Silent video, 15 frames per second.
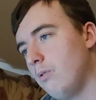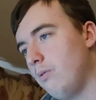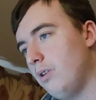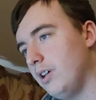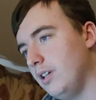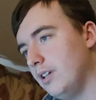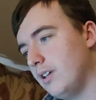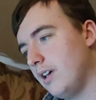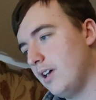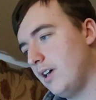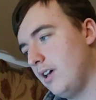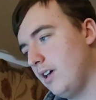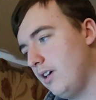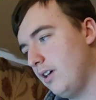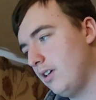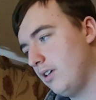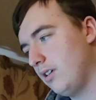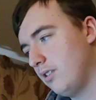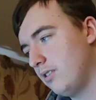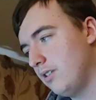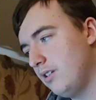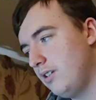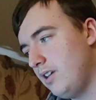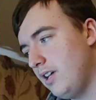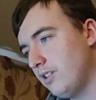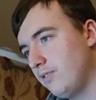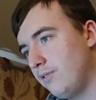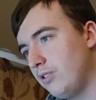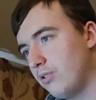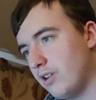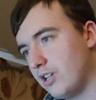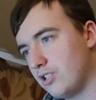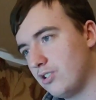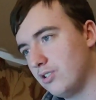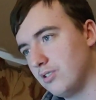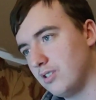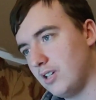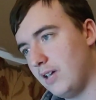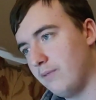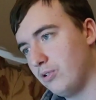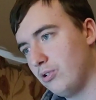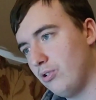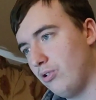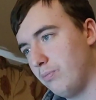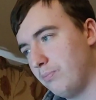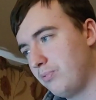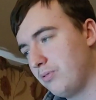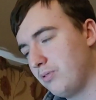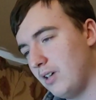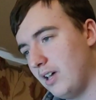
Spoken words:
Right, the next few questions, Evan Up.